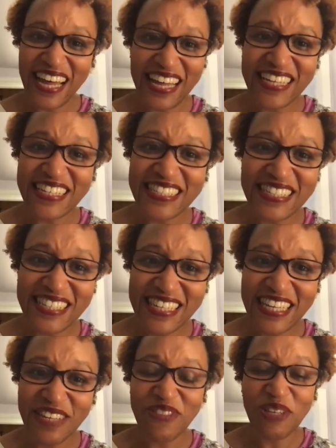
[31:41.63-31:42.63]
And
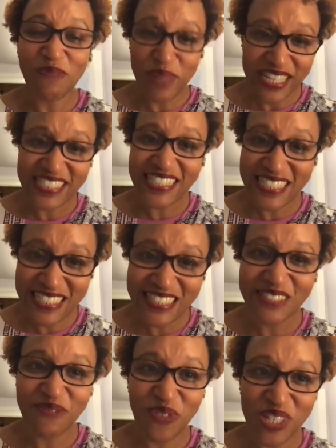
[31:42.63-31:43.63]
if the best
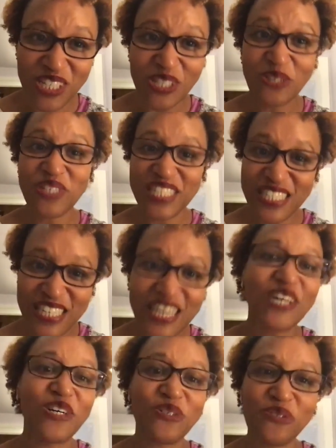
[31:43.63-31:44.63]
decision for you is
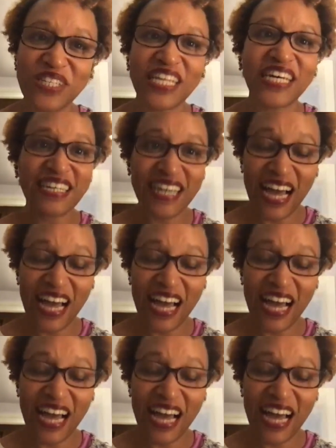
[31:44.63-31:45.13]
no, like,